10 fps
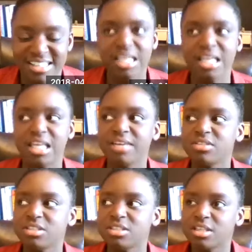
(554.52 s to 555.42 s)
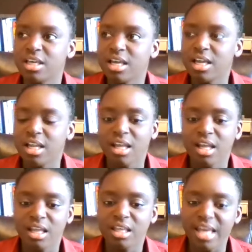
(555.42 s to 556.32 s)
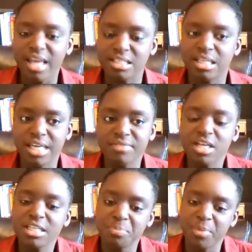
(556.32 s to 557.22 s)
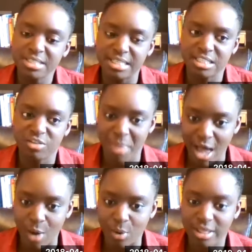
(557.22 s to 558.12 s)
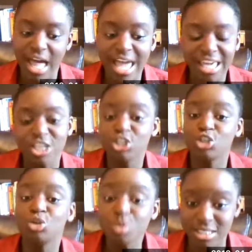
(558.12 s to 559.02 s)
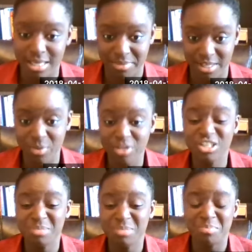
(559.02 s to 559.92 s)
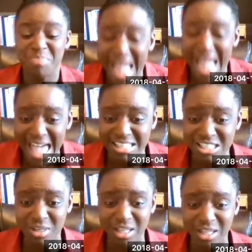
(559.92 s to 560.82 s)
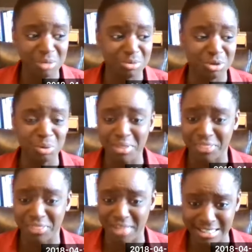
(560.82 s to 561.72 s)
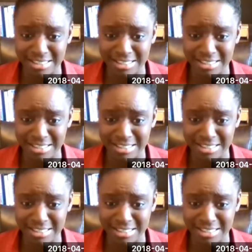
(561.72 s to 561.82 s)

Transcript: And more gives, help or support. Yes. And it gives us a sense of power. Like I can do something. When they're just being bad, it's sort of like, what do you do with that?